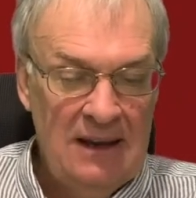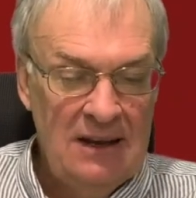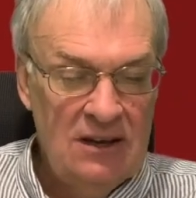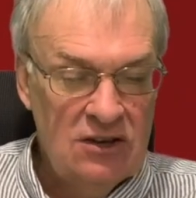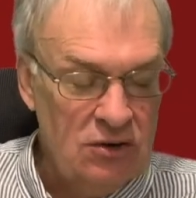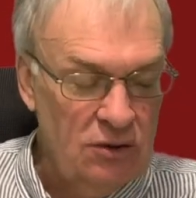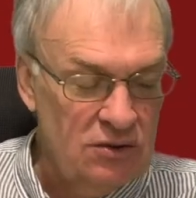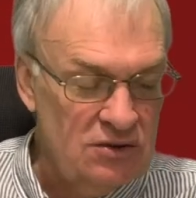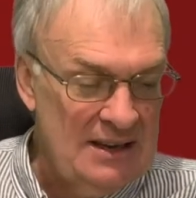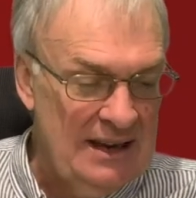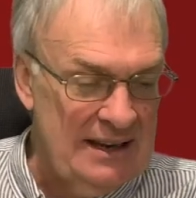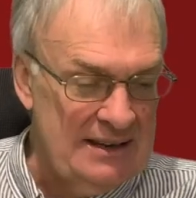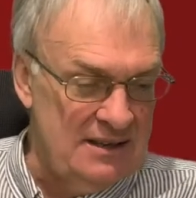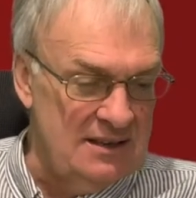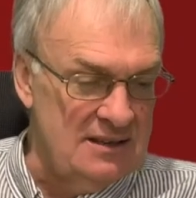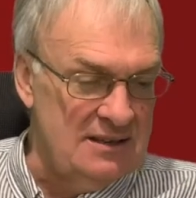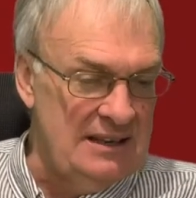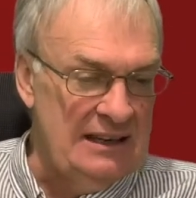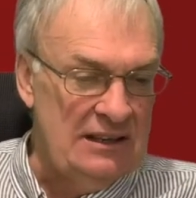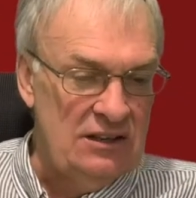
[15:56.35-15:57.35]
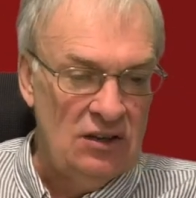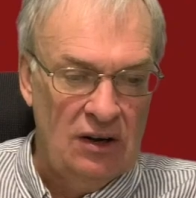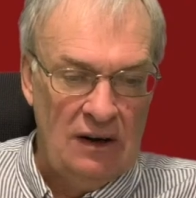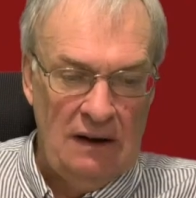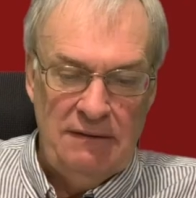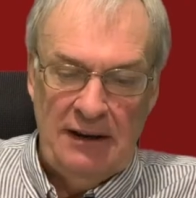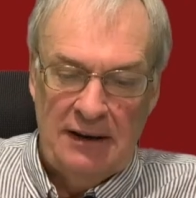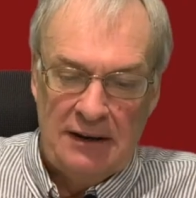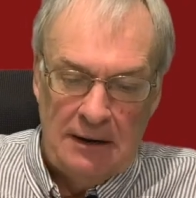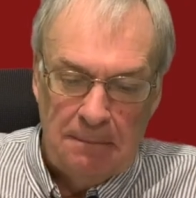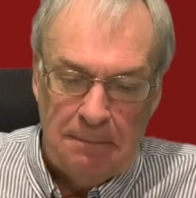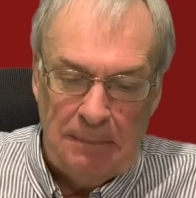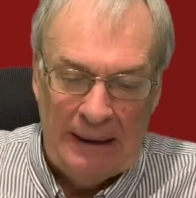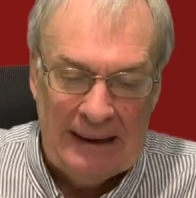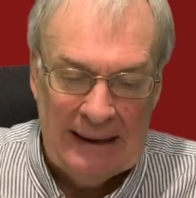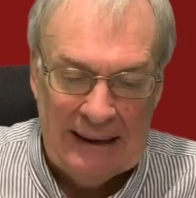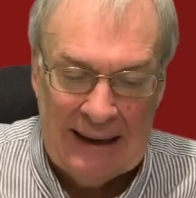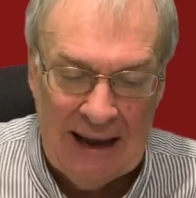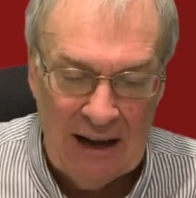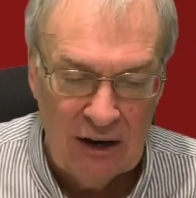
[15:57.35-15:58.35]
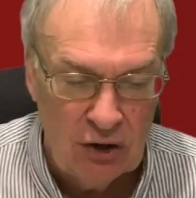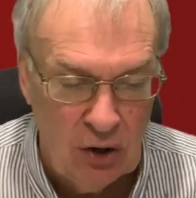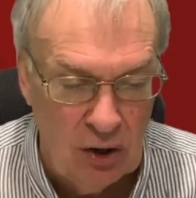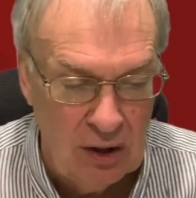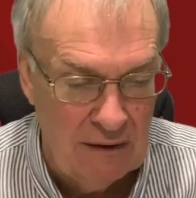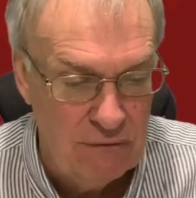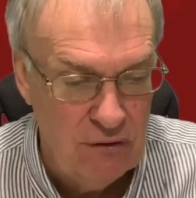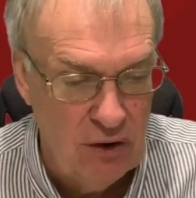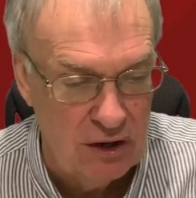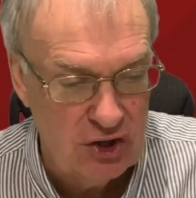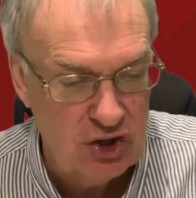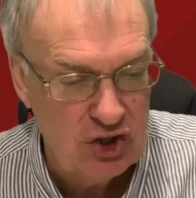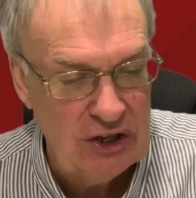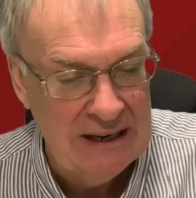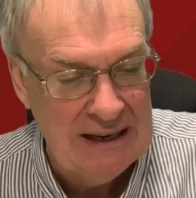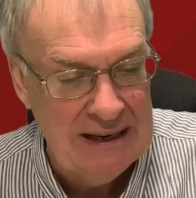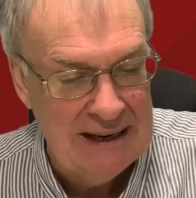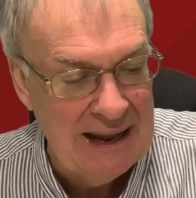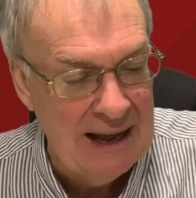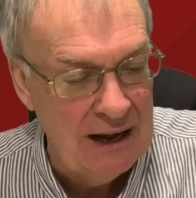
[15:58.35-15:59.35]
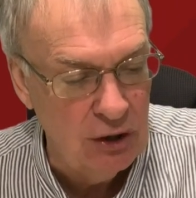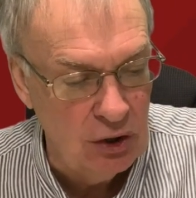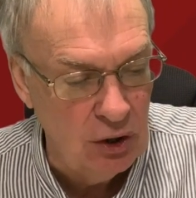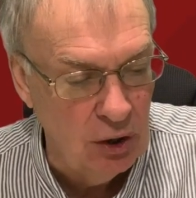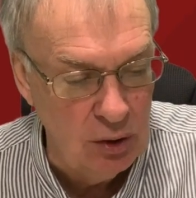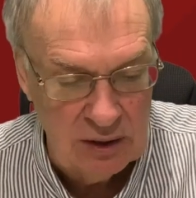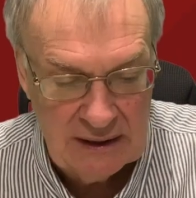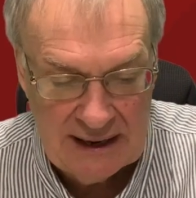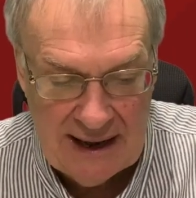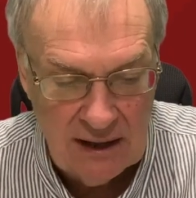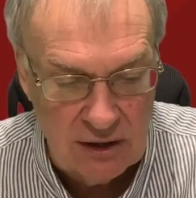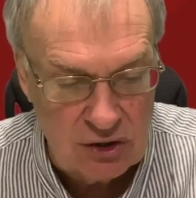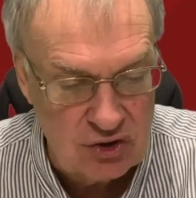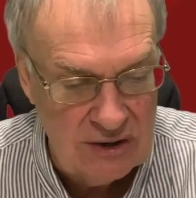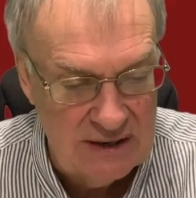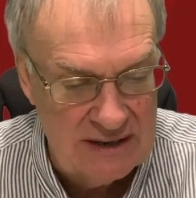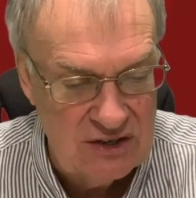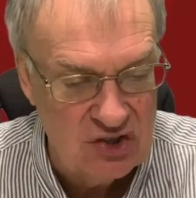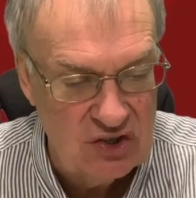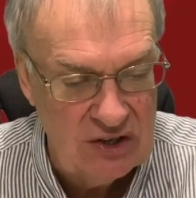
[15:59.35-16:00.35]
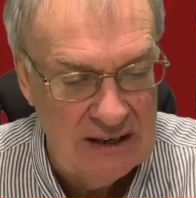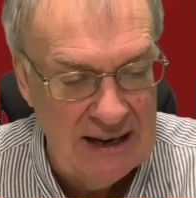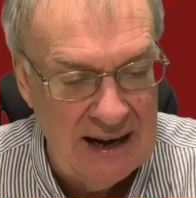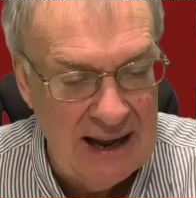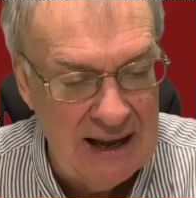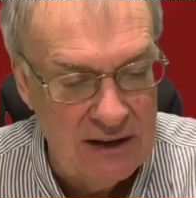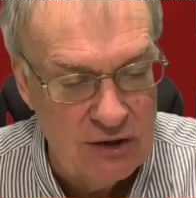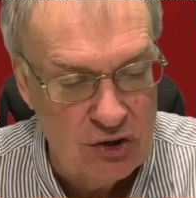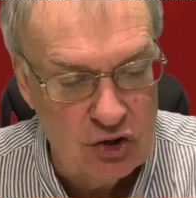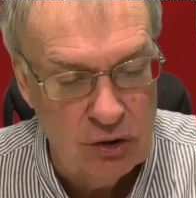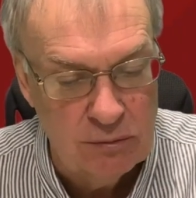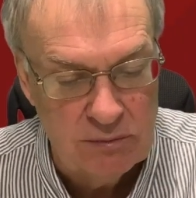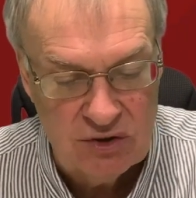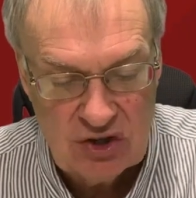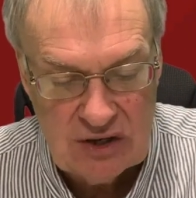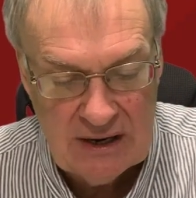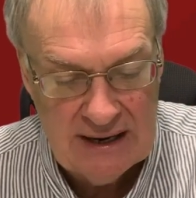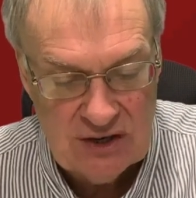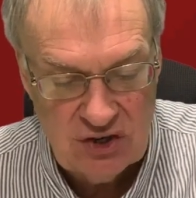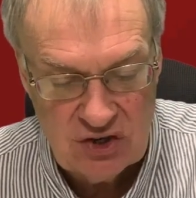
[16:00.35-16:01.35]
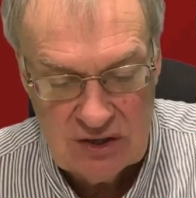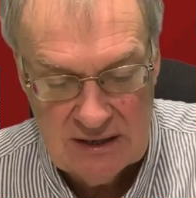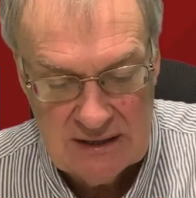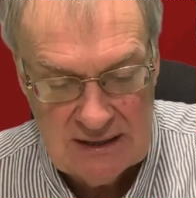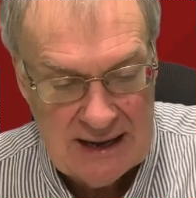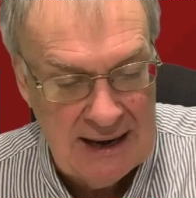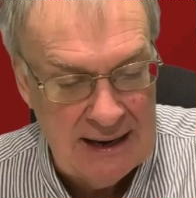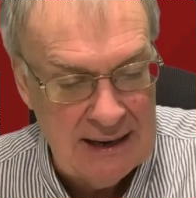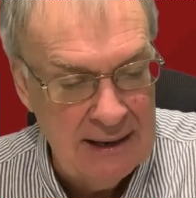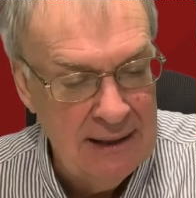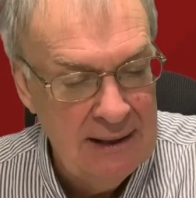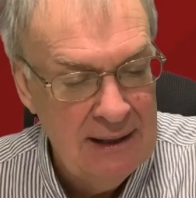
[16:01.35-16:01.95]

So it was nice to see Donny van der Beek get a goal. I've not seen that goal yet. I'll try and see that at some stage today.